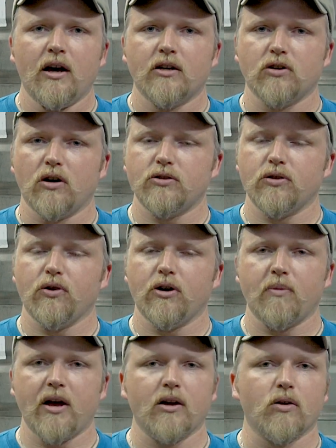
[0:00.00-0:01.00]
It's also going
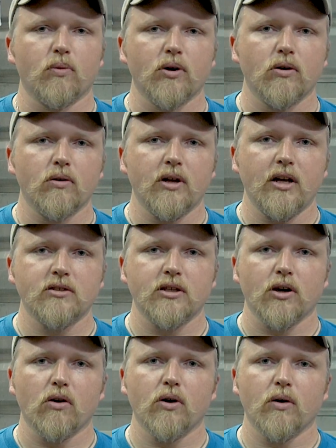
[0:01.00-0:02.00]
to make it a real
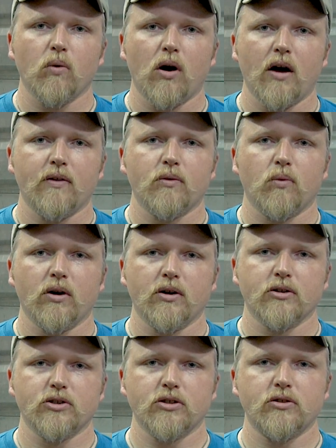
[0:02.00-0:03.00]
easygoing wine that one
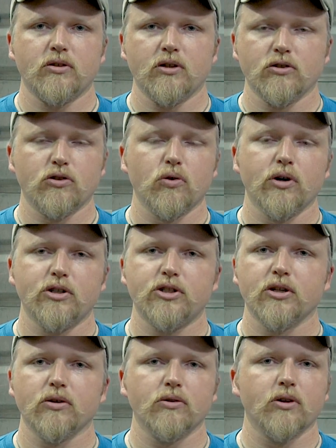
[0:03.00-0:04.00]
can just enjoy
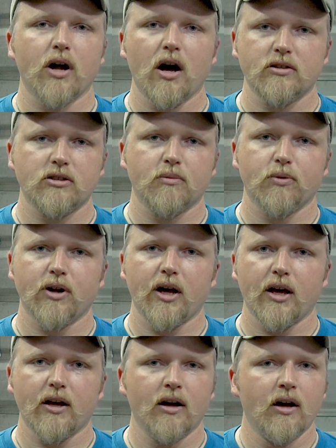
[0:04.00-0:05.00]
chilled on a hot summer
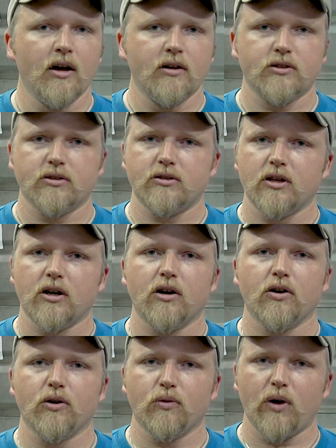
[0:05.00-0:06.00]
day, just
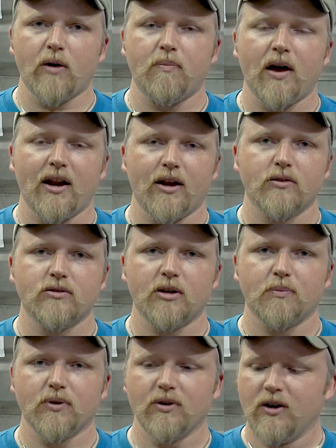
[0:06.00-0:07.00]
a great patio
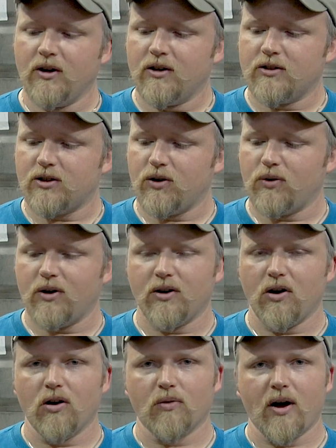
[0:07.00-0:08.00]
sipper. So
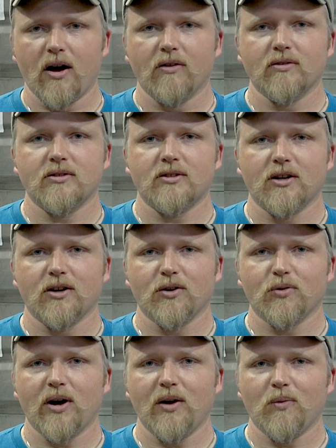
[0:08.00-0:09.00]
an all-around
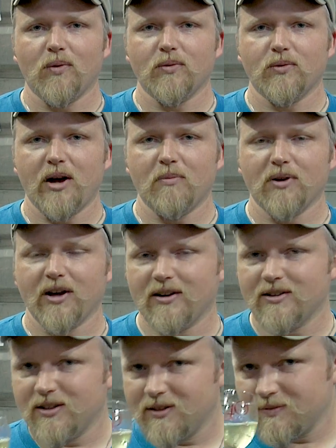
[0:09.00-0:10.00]
great blend.